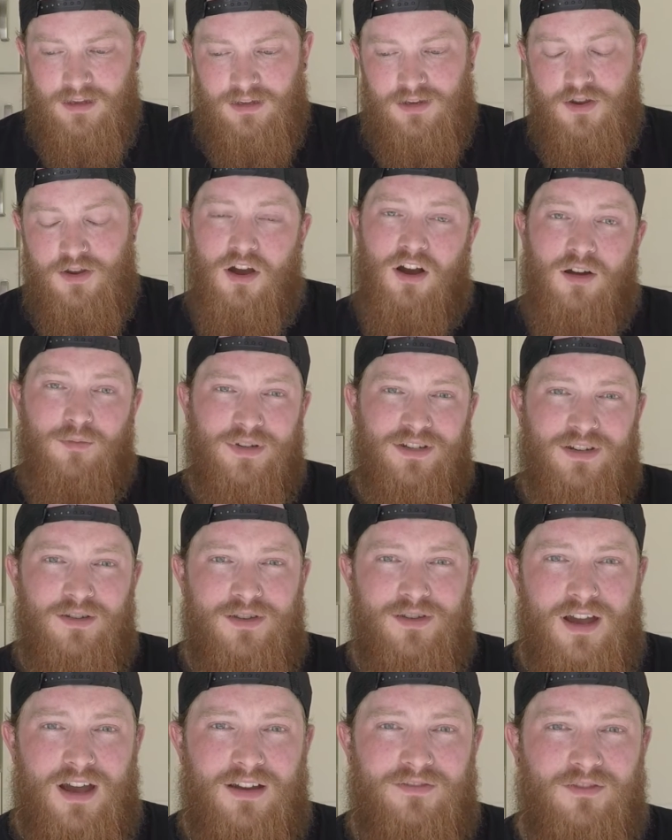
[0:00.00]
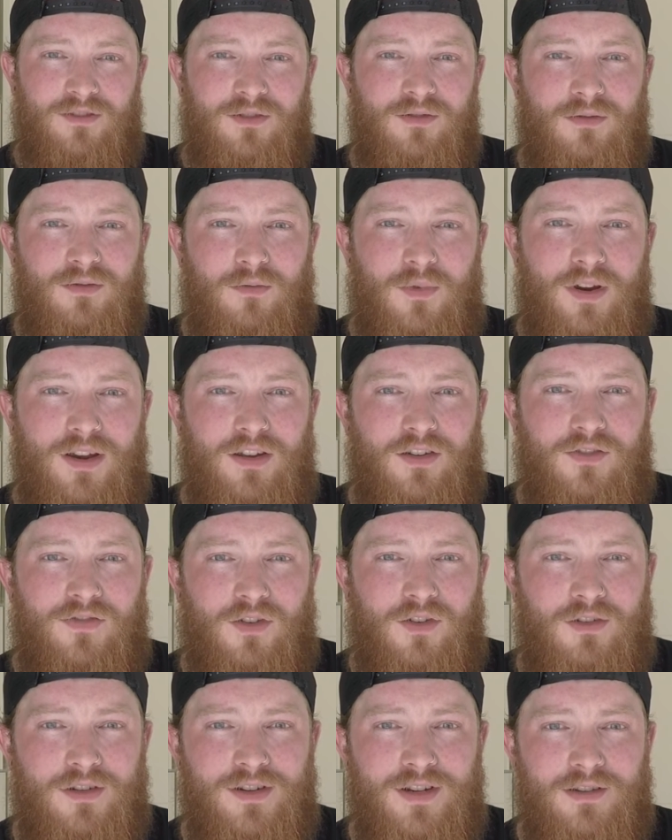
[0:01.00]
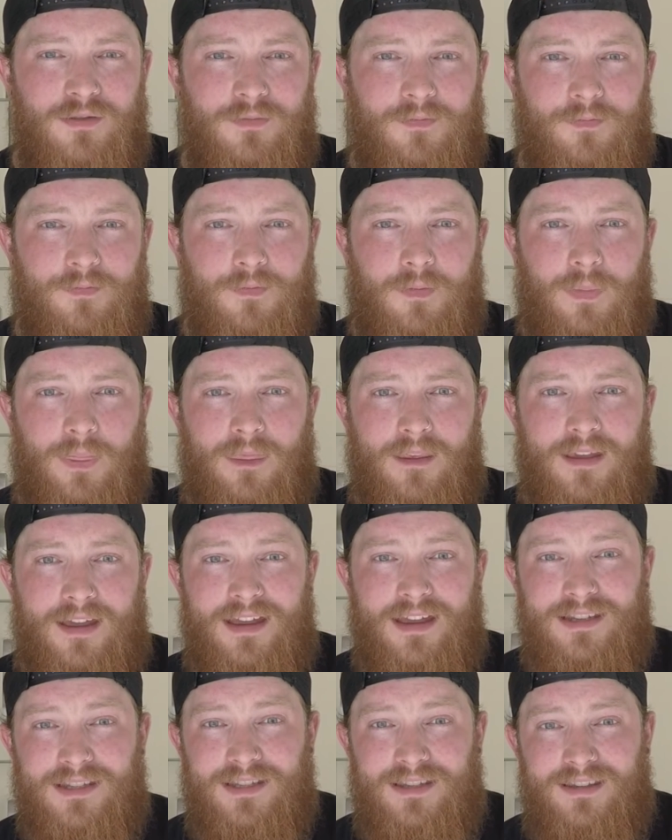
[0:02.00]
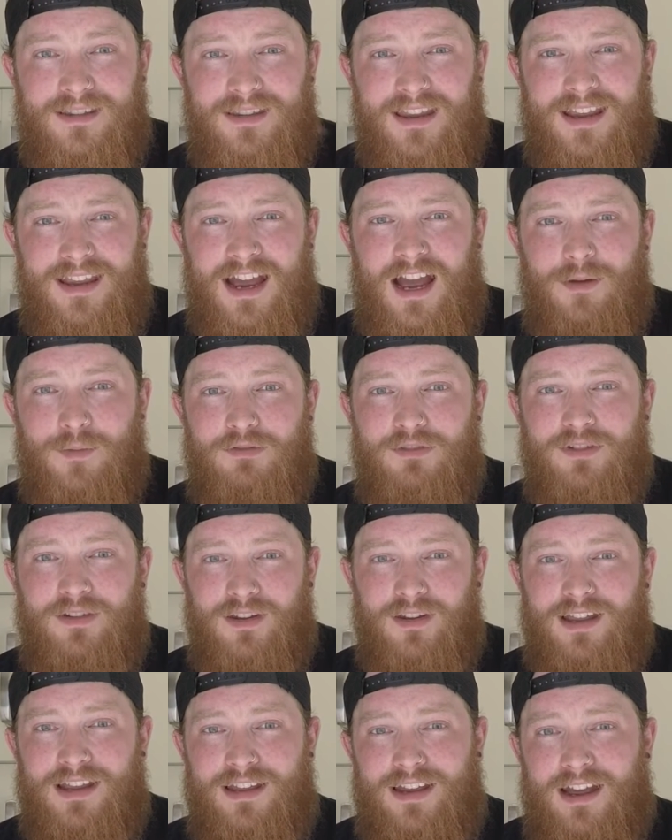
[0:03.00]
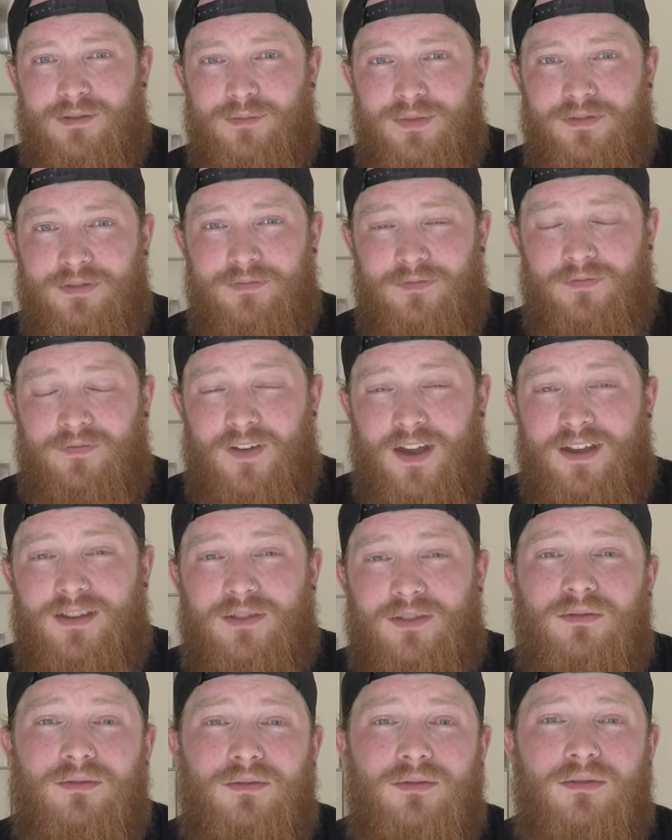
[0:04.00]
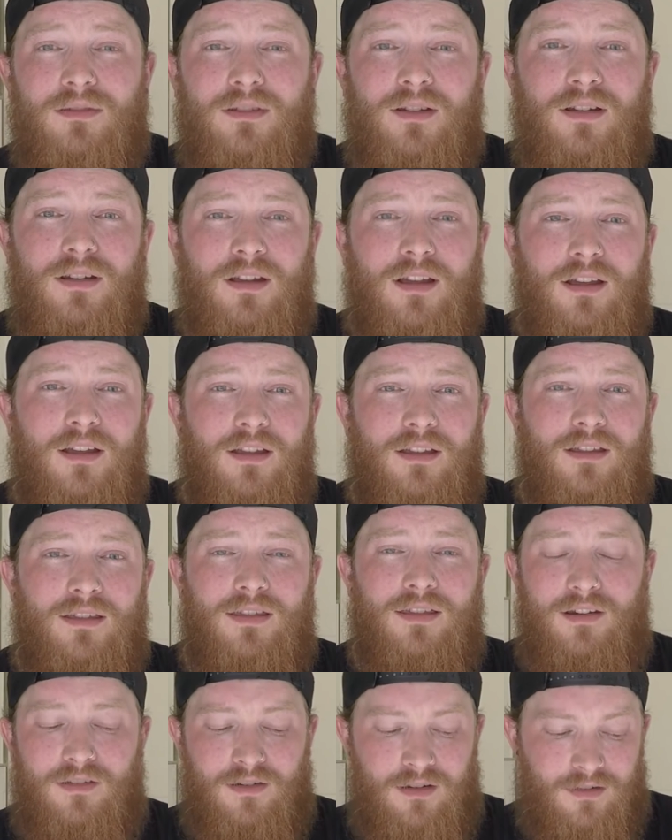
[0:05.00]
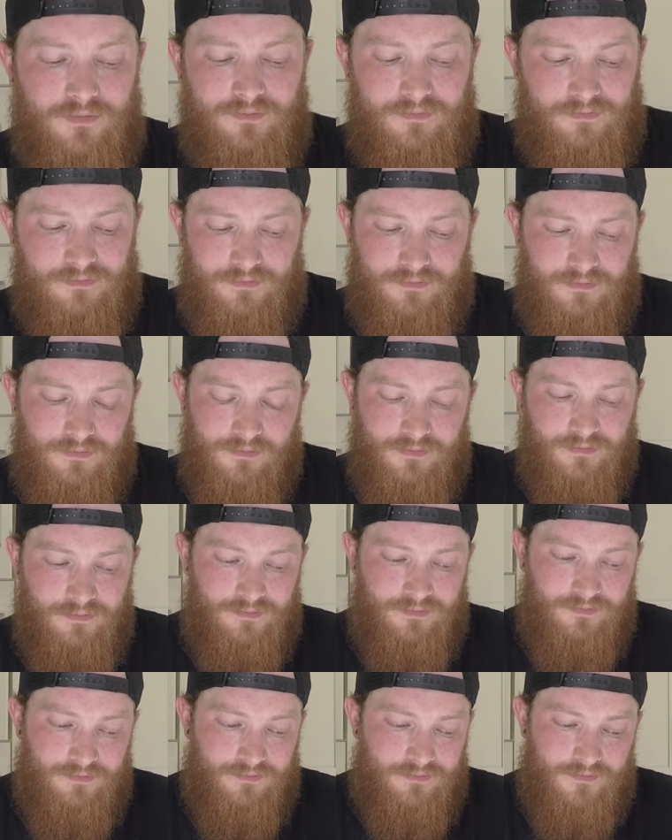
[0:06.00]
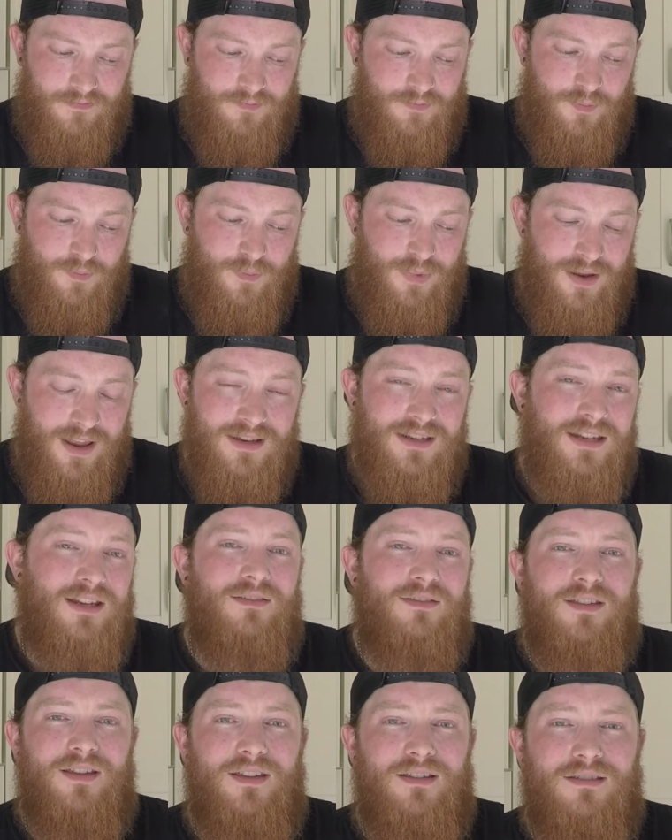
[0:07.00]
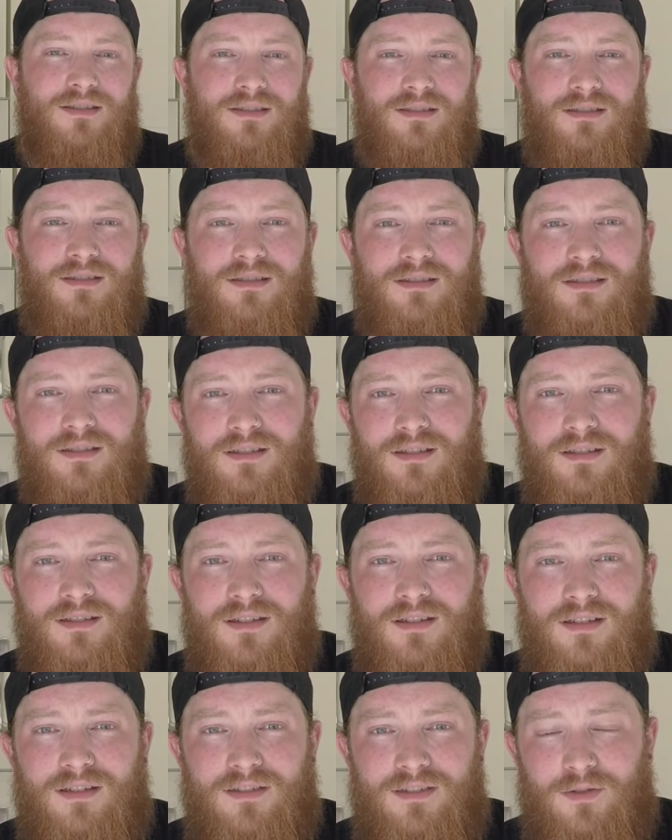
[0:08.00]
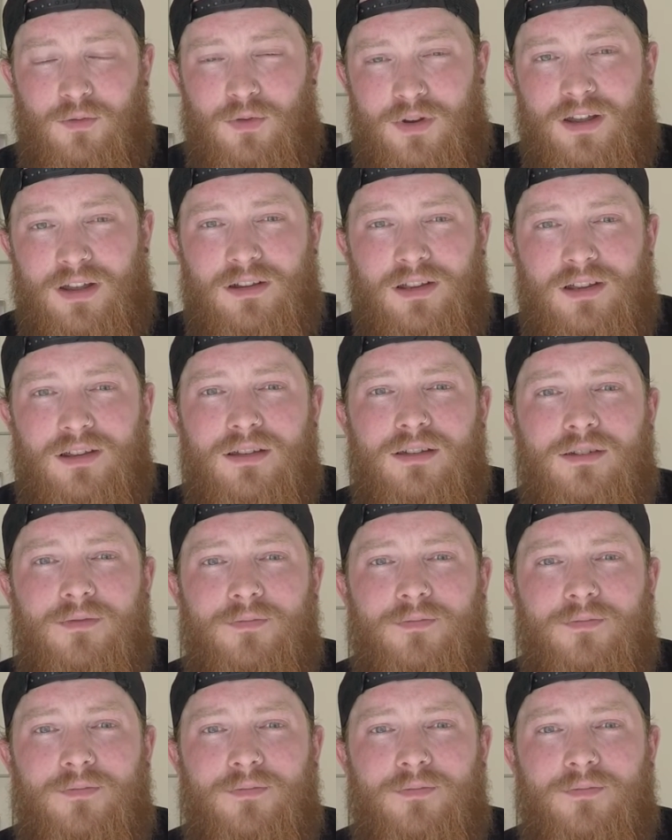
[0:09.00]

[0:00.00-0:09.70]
You can't be too careful when you're foraging. It can be fatal. There are plenty of things that will kill you.